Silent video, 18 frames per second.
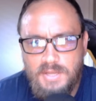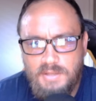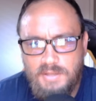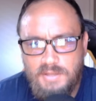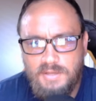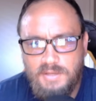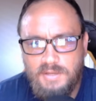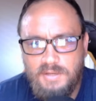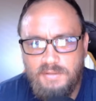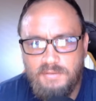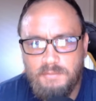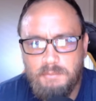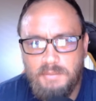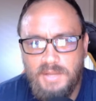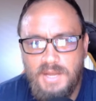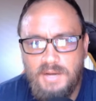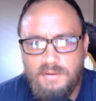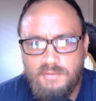He can either
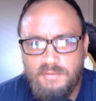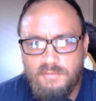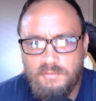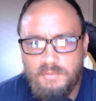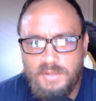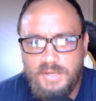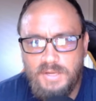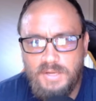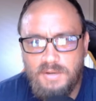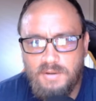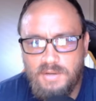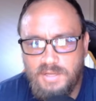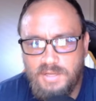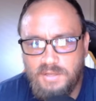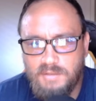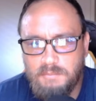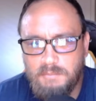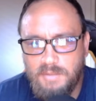block this way or he
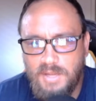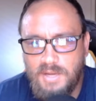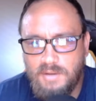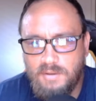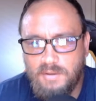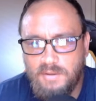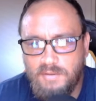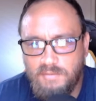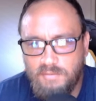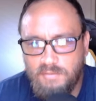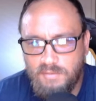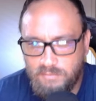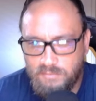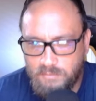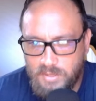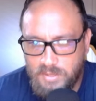can block this way.